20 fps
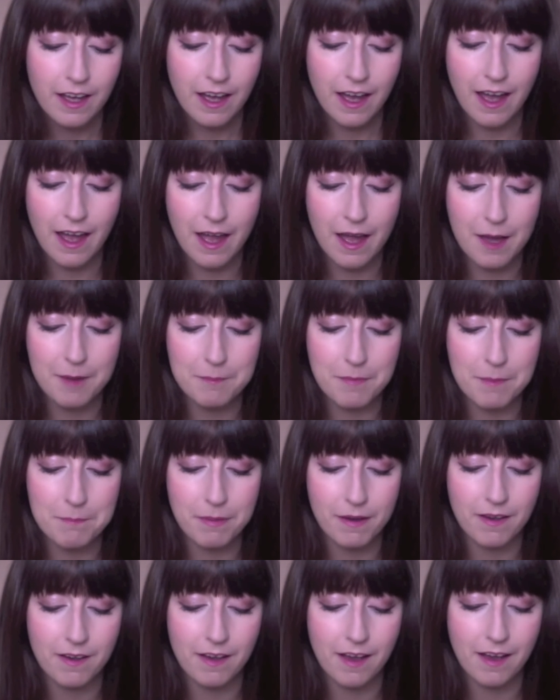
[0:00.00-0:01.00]

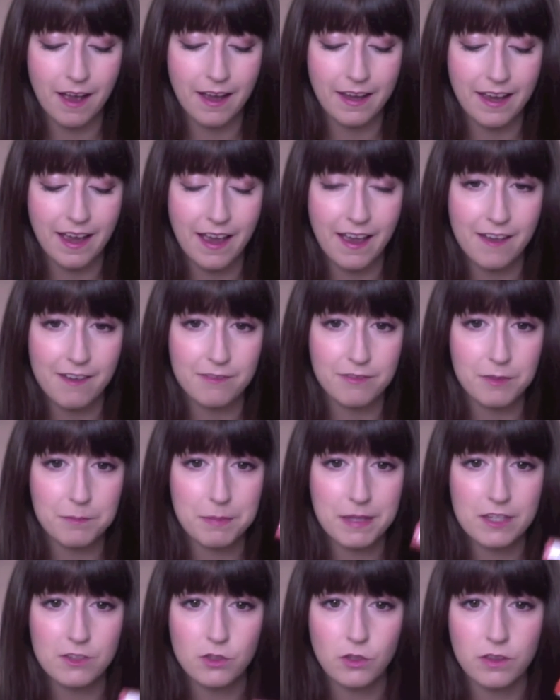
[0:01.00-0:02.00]
But I have
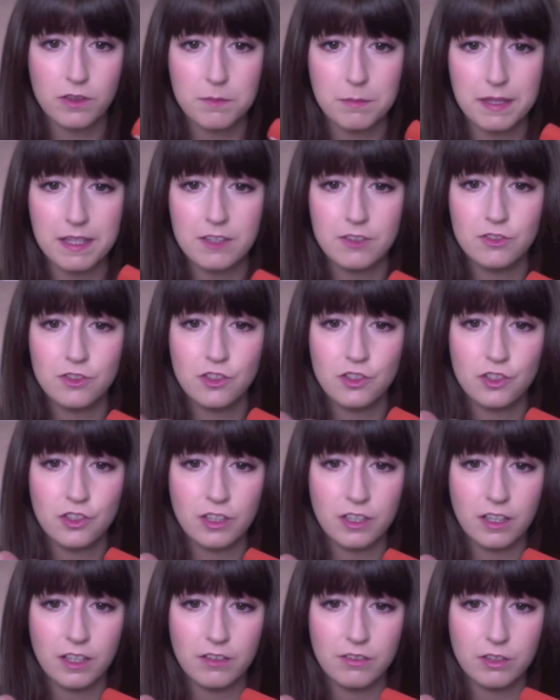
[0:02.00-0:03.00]
Peach on the Beach,
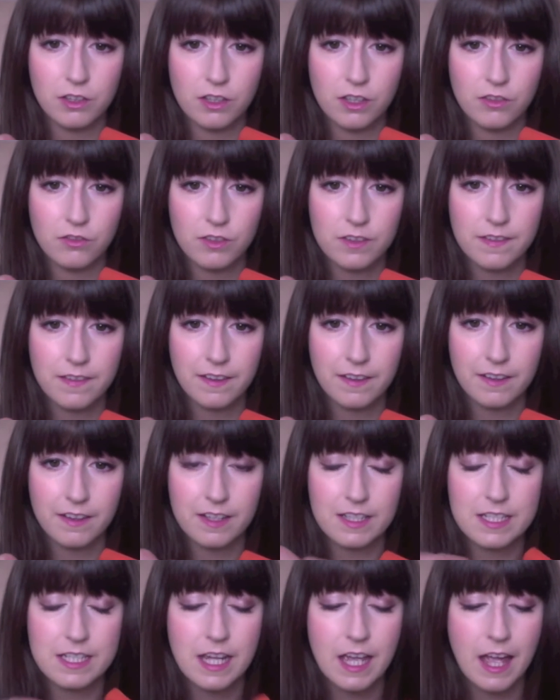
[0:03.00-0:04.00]
if you can read
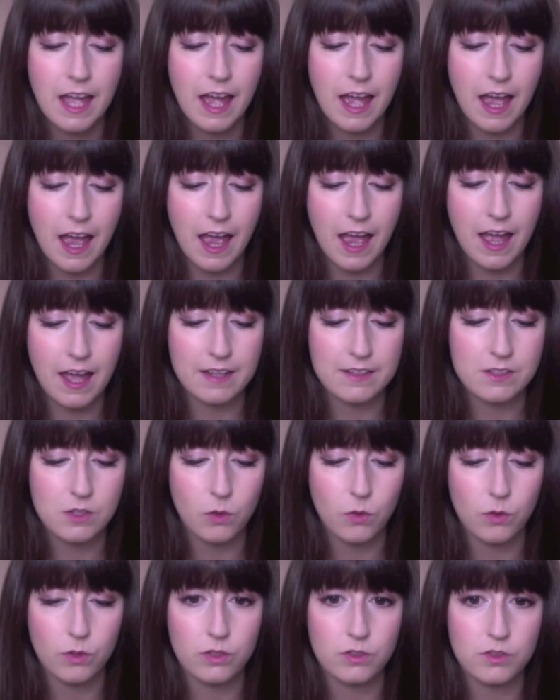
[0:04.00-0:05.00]
that, and
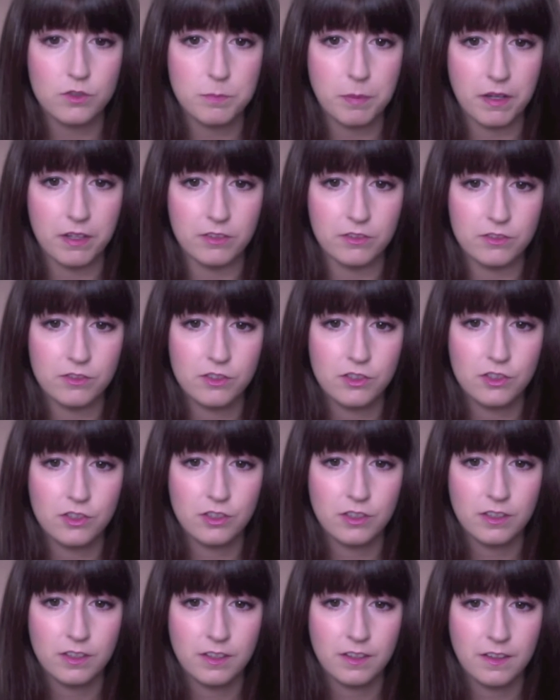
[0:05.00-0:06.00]
Orange Punch.